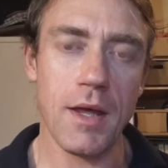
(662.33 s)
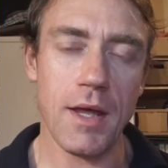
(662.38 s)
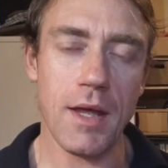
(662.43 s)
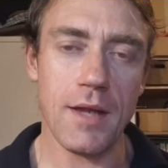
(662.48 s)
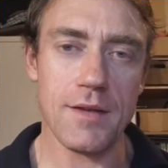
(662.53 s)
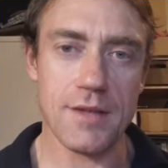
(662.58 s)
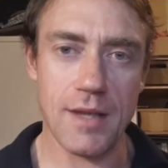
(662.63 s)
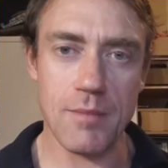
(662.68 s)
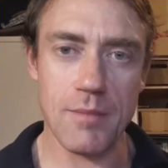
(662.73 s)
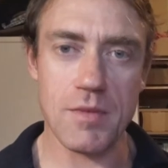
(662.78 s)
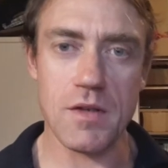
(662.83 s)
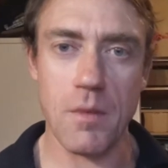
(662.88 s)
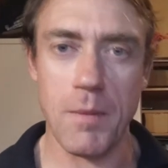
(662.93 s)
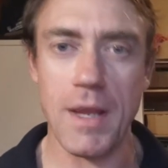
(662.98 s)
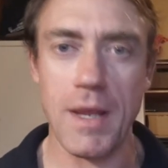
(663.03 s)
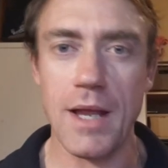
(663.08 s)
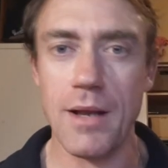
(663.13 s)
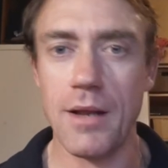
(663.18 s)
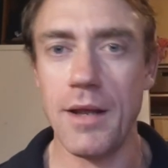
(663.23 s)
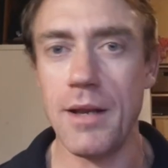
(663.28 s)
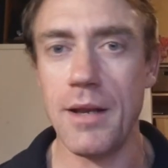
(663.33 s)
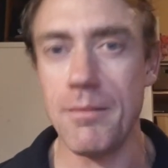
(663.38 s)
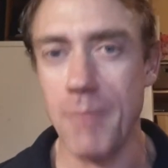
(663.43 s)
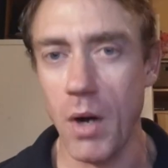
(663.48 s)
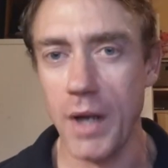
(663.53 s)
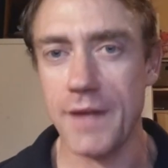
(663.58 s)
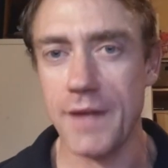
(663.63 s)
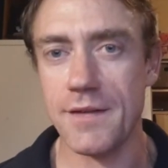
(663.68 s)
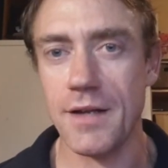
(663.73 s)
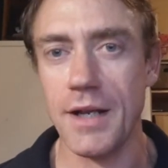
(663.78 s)
It seems to be in
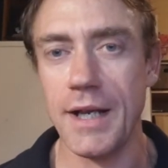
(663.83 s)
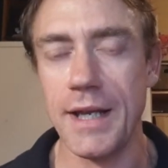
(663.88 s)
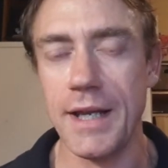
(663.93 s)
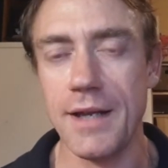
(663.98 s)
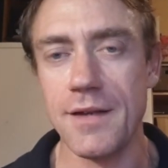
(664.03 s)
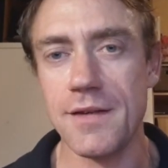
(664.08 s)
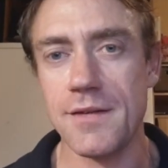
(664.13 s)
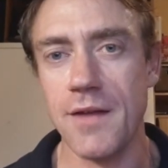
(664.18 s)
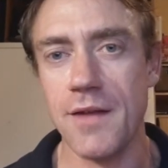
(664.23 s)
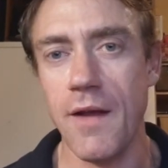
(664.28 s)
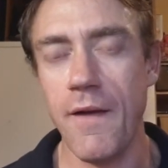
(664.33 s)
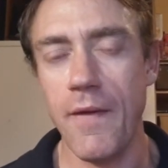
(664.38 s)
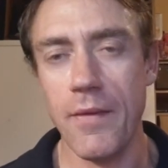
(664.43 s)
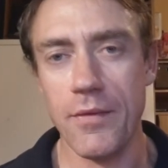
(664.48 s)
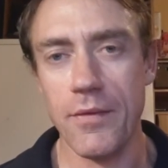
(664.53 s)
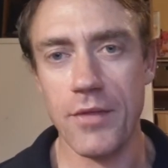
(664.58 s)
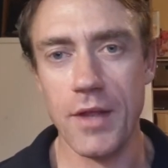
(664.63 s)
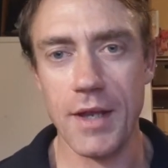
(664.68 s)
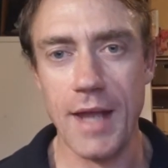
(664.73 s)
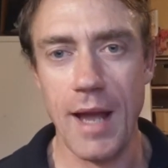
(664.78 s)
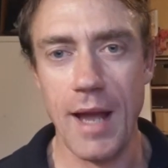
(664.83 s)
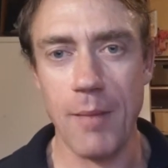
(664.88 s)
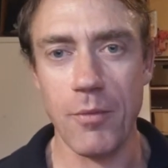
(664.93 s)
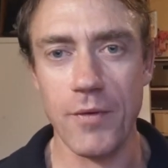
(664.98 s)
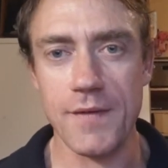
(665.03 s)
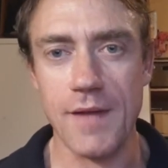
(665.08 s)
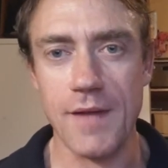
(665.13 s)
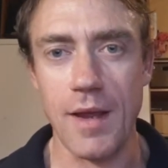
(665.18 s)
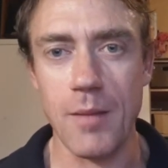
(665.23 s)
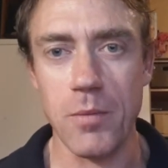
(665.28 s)
mice at least that
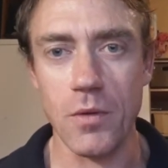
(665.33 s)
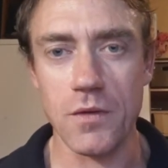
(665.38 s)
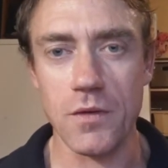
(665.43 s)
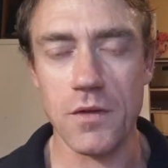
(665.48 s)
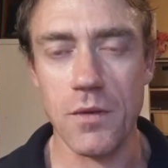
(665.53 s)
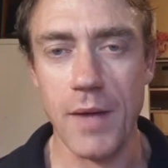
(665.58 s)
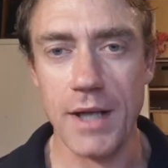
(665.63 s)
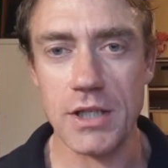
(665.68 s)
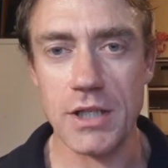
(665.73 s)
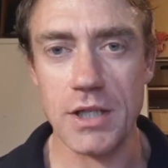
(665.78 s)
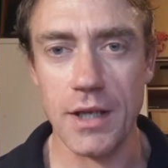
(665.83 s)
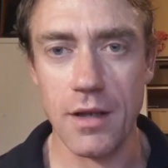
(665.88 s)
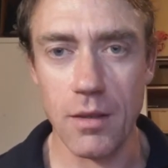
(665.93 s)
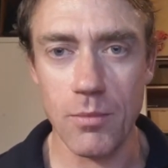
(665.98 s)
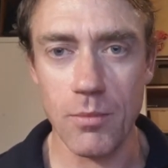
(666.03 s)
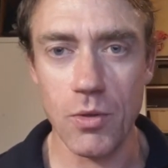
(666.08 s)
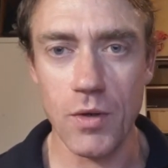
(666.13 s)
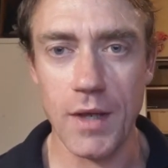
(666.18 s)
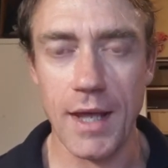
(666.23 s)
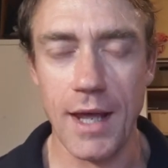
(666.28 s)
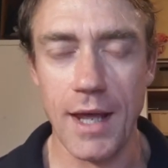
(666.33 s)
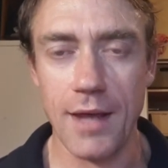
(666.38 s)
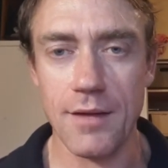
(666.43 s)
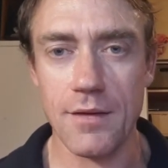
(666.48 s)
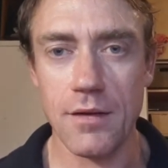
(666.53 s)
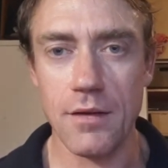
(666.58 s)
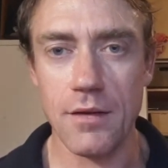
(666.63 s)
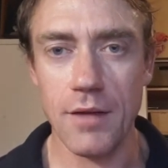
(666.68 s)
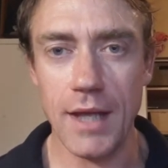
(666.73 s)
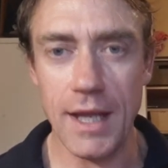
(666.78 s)
GABA is able to actually
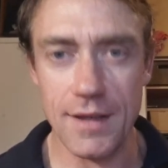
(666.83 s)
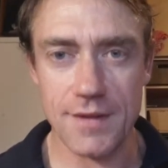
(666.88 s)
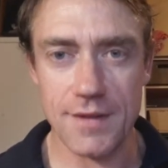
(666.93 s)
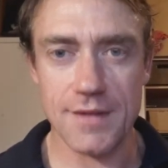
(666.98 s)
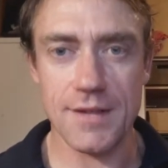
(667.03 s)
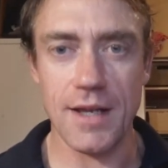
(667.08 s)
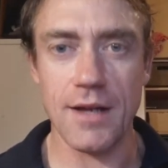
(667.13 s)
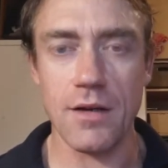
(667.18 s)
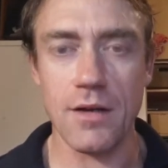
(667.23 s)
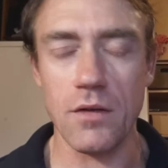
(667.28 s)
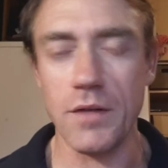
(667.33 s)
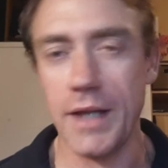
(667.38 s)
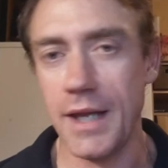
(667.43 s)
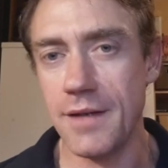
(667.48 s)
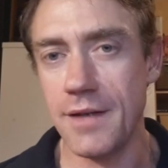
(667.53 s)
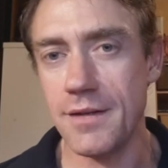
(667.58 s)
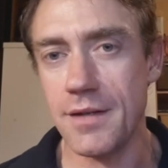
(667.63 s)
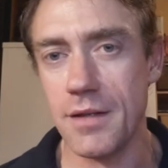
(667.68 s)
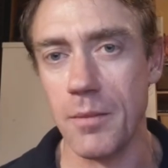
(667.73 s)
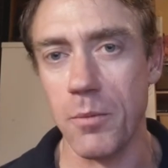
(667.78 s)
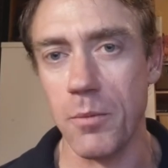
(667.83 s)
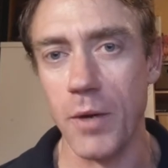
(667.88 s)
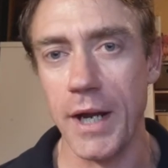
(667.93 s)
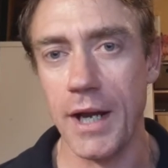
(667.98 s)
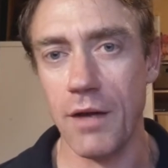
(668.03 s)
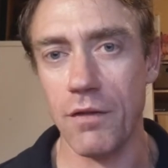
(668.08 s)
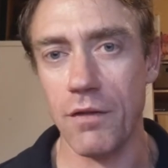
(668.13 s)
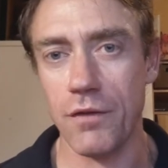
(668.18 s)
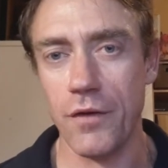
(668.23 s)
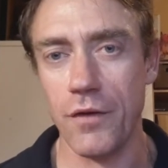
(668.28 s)
communicate its signal into the
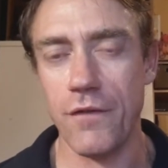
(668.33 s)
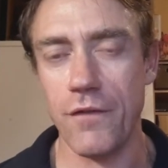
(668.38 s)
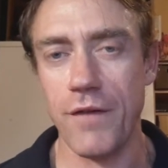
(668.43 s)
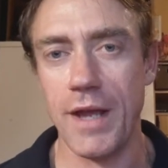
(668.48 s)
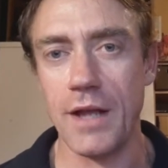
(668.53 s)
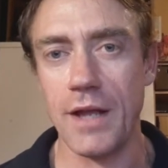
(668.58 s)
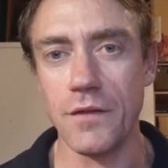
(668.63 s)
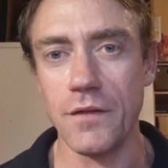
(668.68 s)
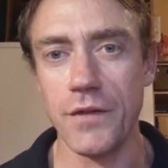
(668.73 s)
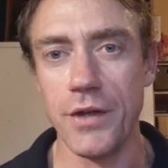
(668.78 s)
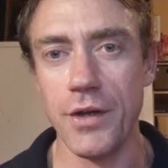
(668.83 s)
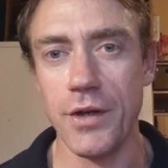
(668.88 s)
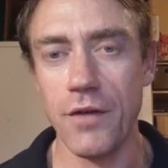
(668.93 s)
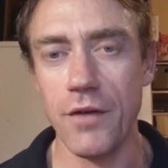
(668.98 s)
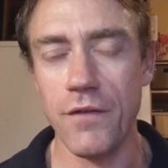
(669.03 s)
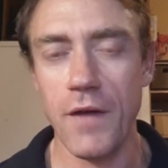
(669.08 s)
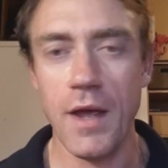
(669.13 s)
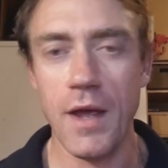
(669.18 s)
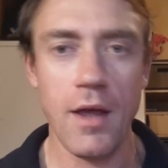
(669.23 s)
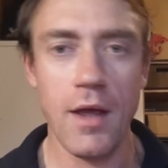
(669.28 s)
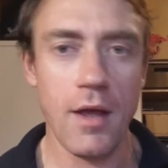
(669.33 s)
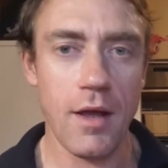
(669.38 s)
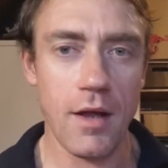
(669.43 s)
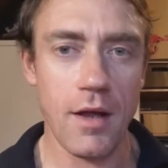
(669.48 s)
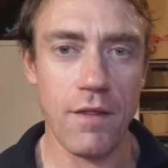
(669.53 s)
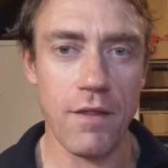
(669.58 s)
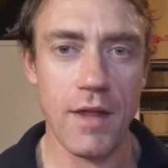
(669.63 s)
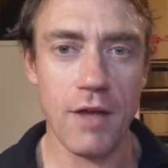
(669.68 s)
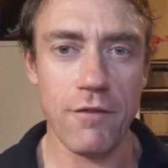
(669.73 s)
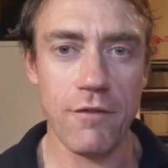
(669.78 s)
brain through the vagal nerve,
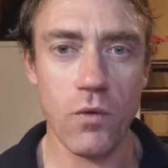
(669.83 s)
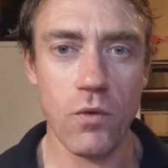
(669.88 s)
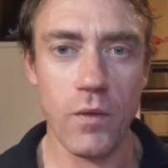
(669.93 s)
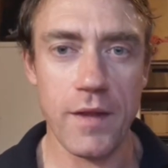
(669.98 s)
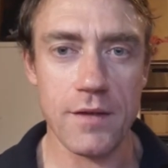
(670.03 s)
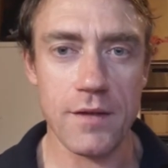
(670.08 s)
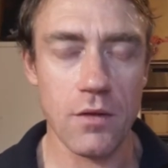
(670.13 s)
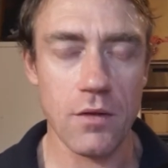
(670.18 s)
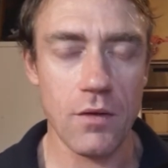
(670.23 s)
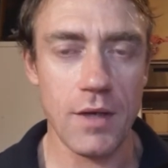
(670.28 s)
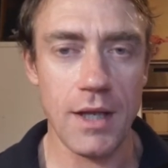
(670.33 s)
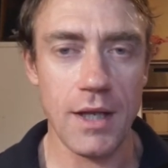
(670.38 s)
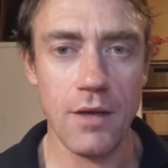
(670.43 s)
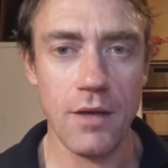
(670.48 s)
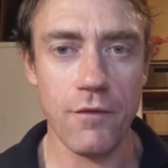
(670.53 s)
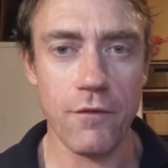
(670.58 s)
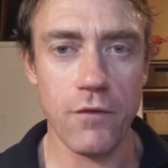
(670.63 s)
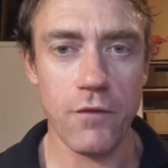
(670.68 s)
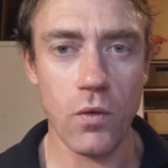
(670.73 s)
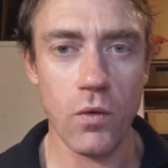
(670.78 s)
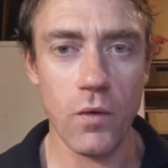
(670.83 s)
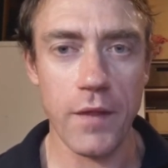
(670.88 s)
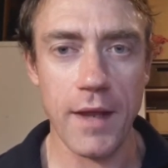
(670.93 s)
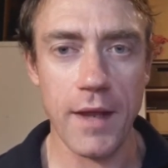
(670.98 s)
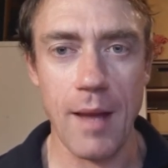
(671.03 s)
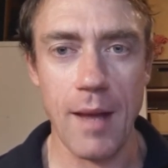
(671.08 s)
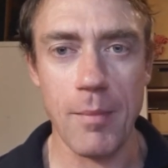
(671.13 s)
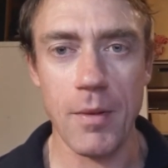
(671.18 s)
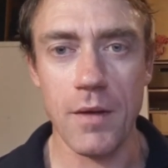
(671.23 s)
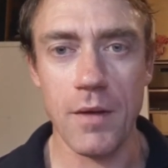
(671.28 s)
and therefore there's no need for the
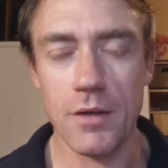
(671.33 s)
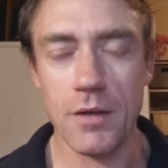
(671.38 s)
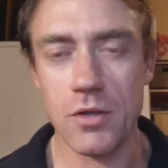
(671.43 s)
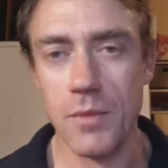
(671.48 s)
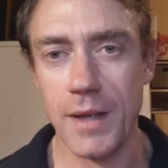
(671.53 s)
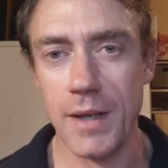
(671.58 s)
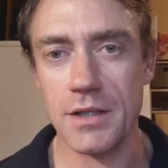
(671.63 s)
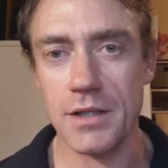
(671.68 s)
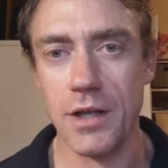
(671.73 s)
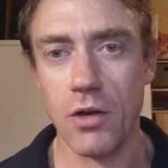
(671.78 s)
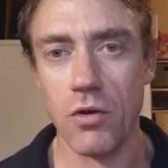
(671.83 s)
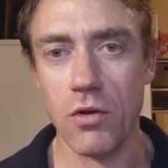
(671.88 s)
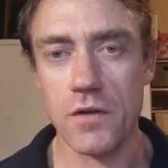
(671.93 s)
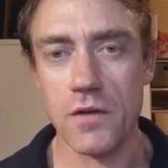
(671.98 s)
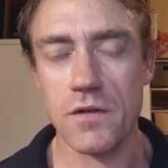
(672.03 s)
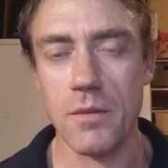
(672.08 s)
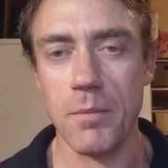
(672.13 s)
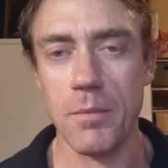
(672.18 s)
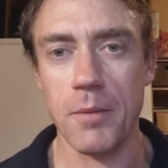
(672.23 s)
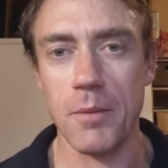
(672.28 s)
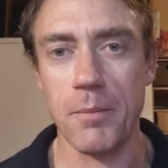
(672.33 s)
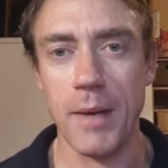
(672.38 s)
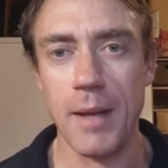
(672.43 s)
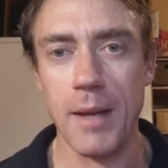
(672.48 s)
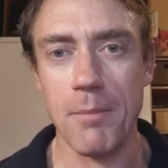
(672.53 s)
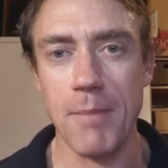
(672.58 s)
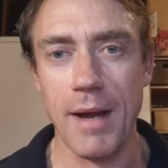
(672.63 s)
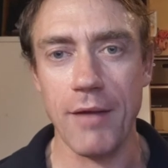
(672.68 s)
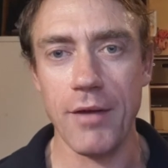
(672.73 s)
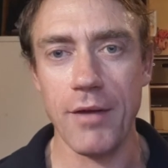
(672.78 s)
GABA to actually cross the
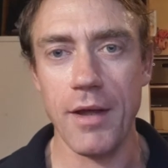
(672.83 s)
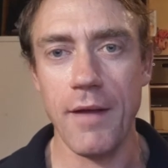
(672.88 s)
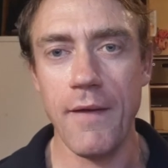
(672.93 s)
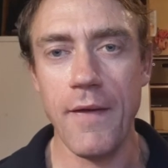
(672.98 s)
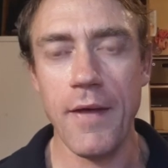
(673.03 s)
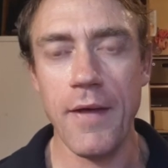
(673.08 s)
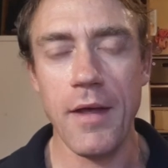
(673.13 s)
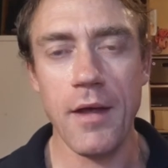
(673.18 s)
blood-brain barrier.